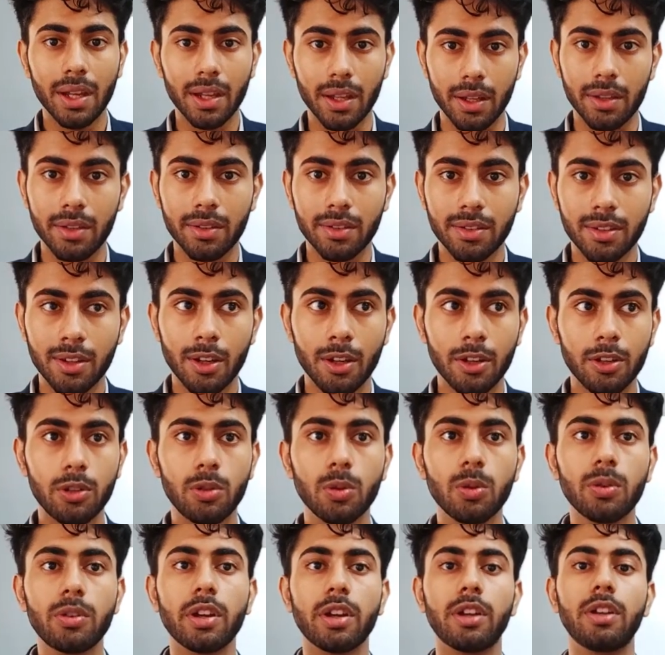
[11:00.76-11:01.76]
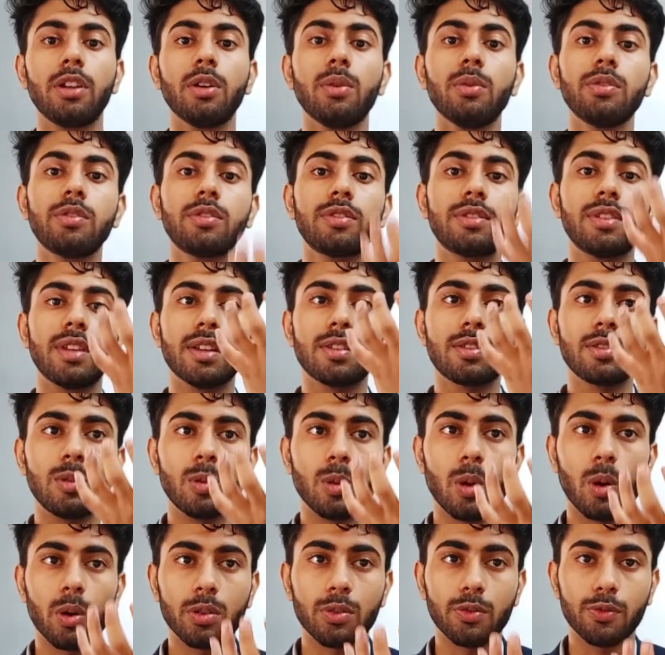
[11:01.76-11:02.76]
is to reduce this
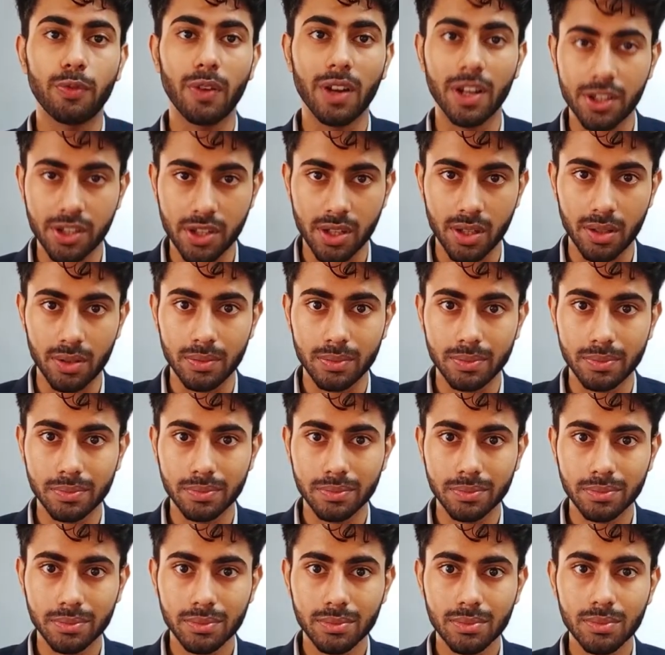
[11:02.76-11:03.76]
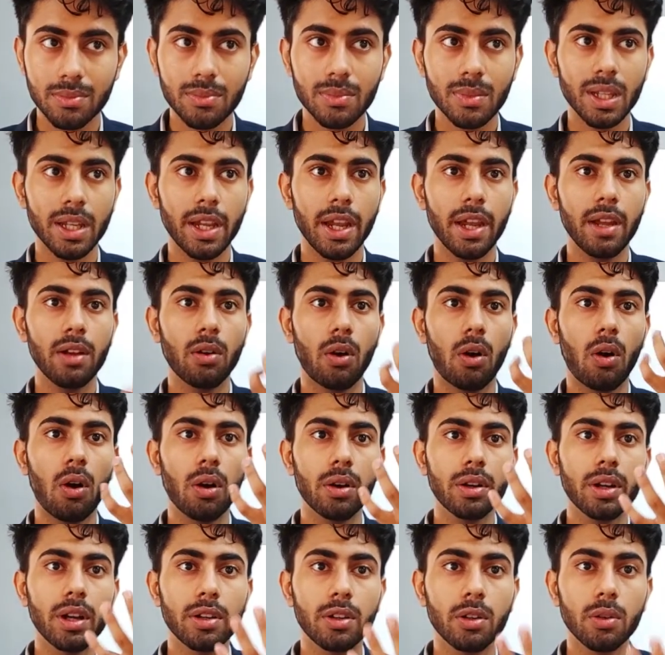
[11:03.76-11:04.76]
loss function. In
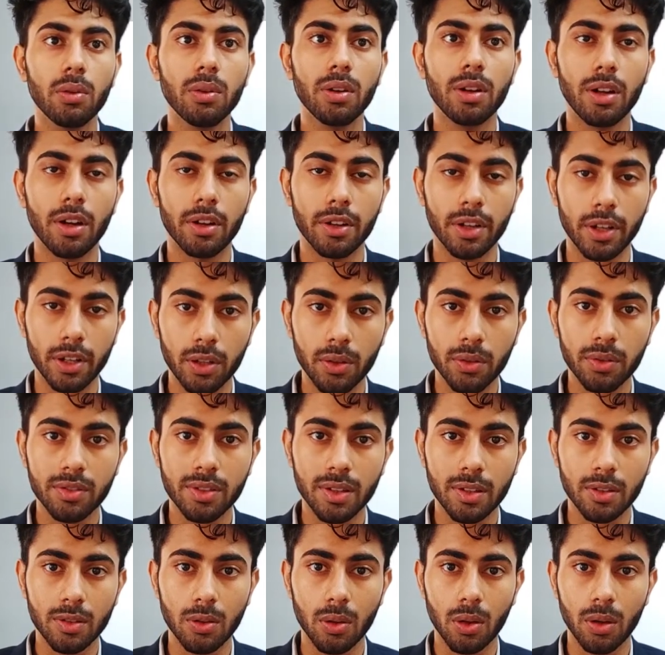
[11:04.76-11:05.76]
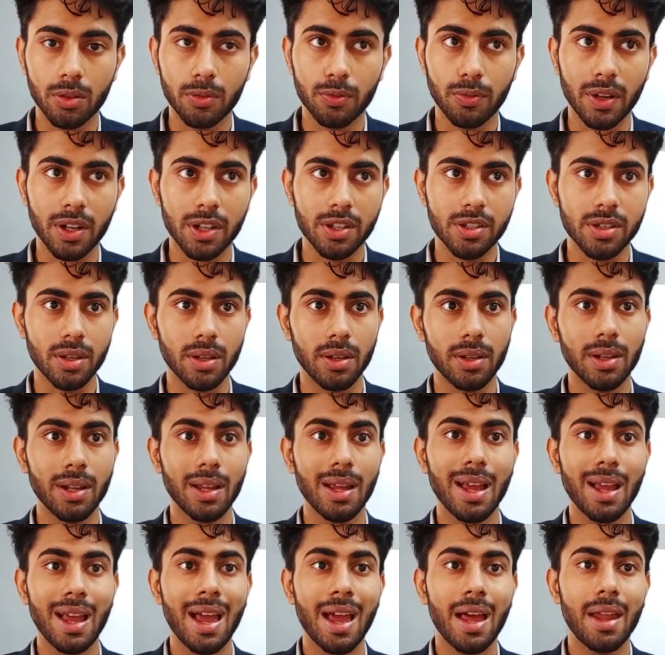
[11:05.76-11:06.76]
order to reduce this loss function,
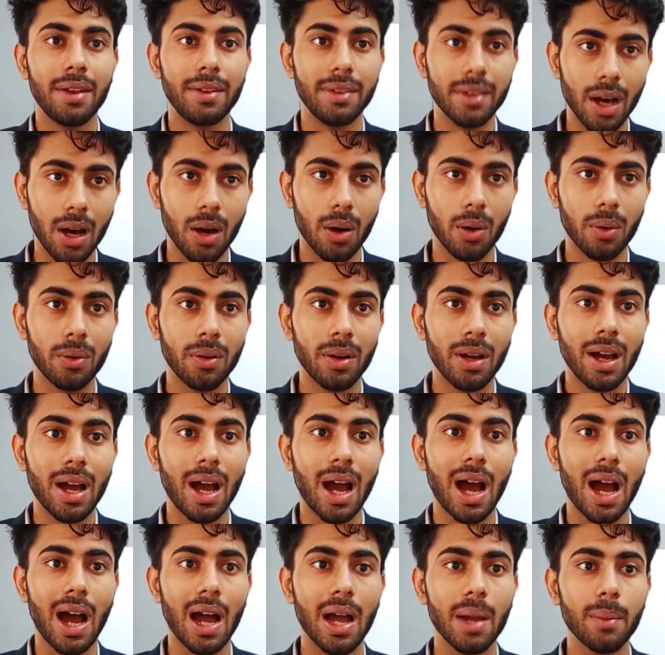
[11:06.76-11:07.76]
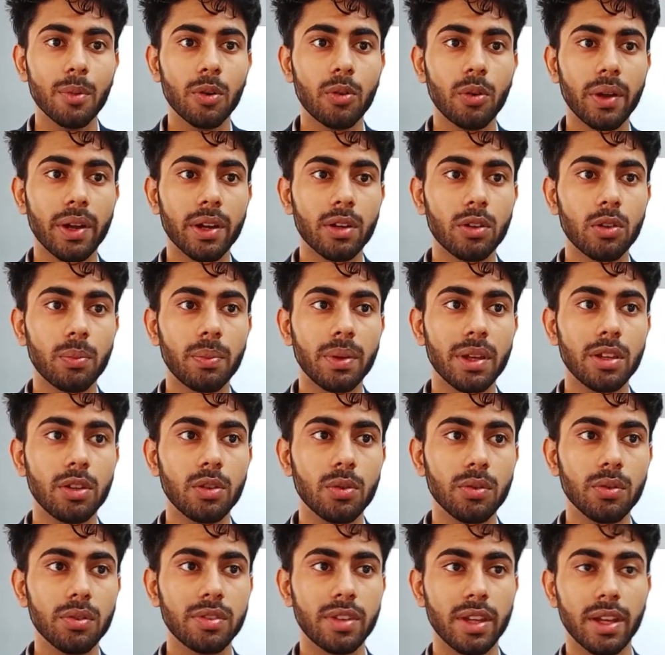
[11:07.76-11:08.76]
now I'm going to be
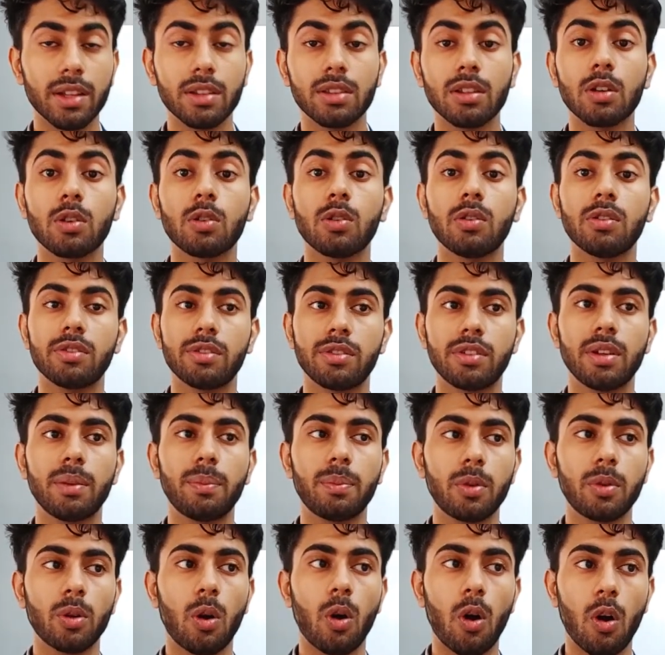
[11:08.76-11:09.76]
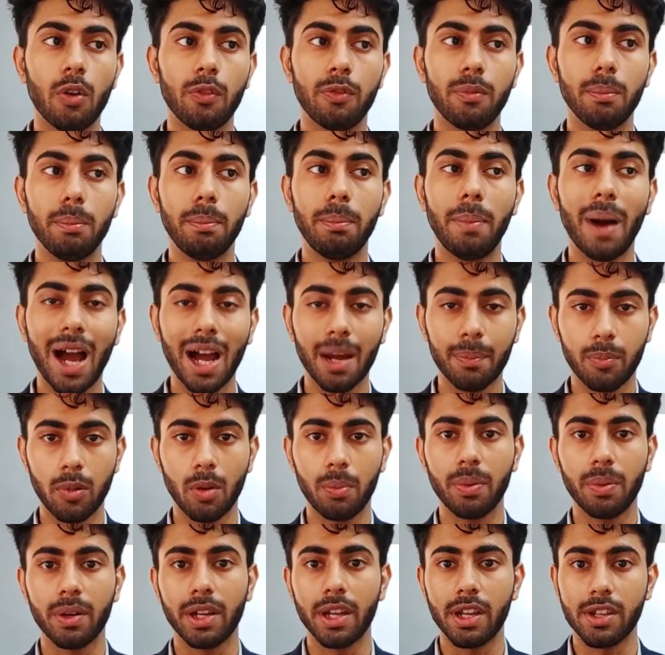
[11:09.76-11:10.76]
using the concept of
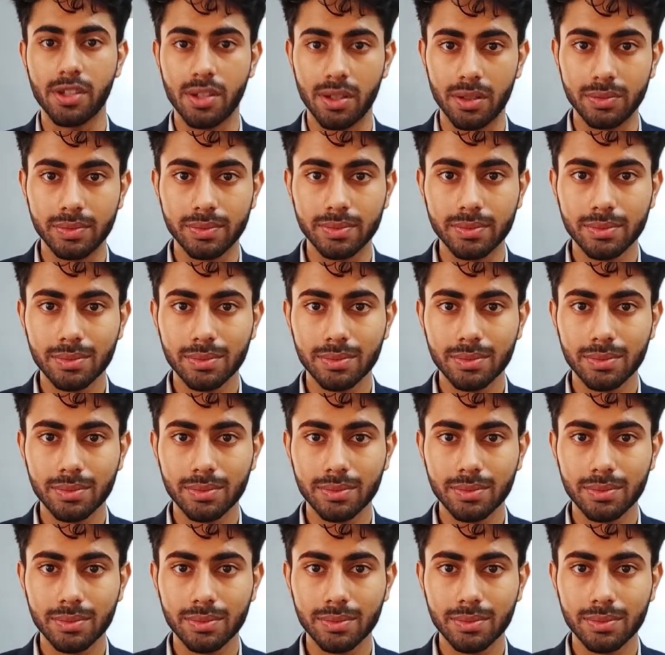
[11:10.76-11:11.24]
backpropagation.